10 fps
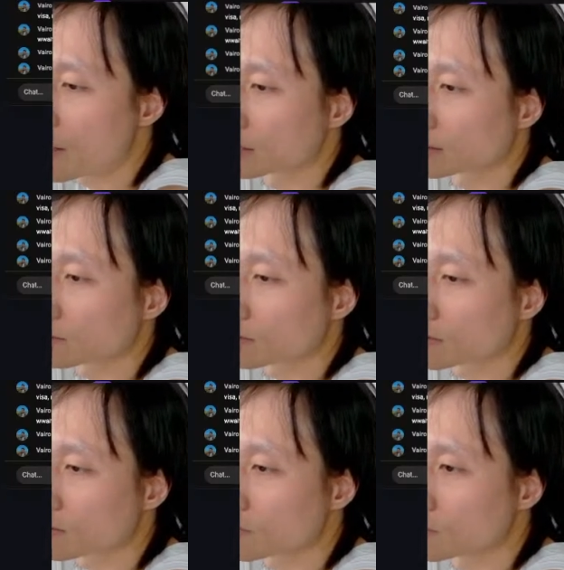Example
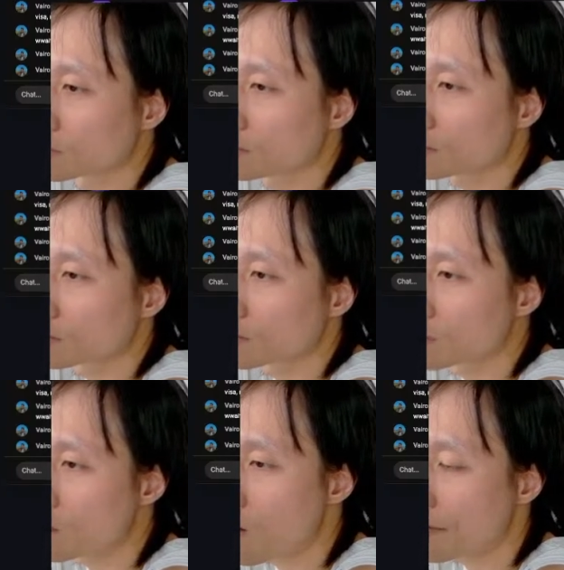of agents,
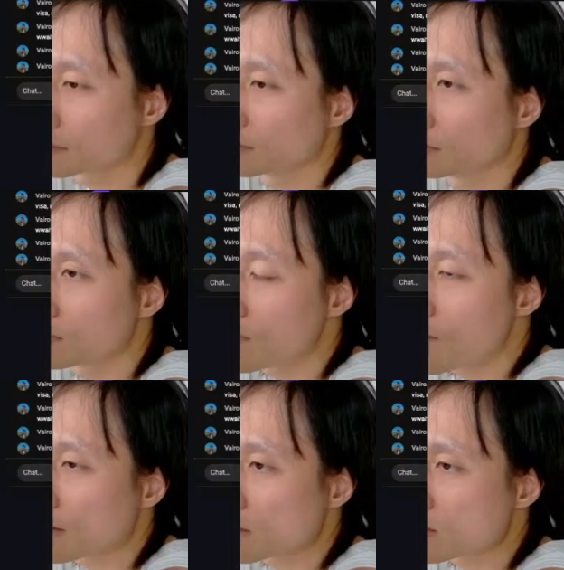okay.
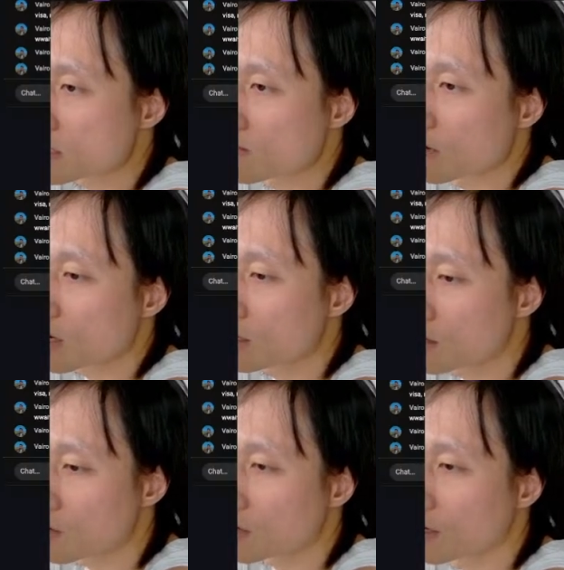
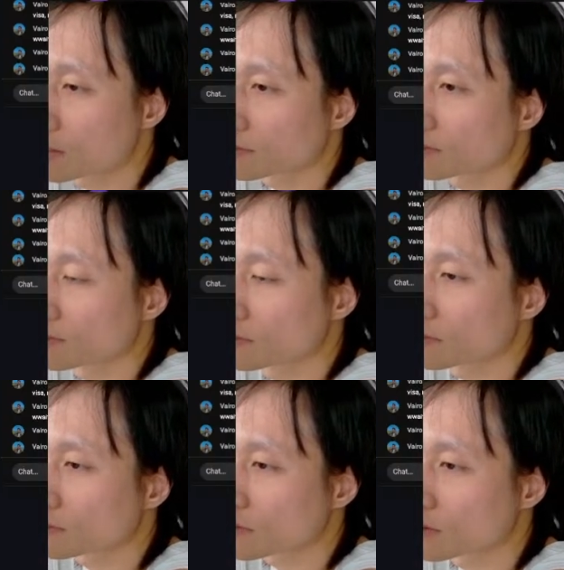Debugger, okay.
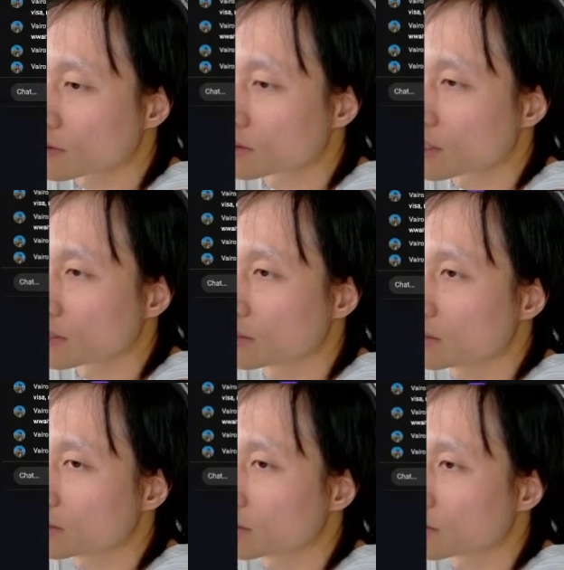Dear
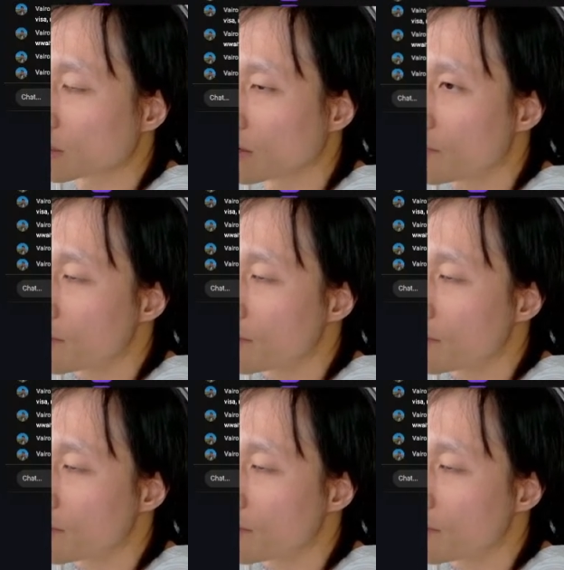scientist, okay.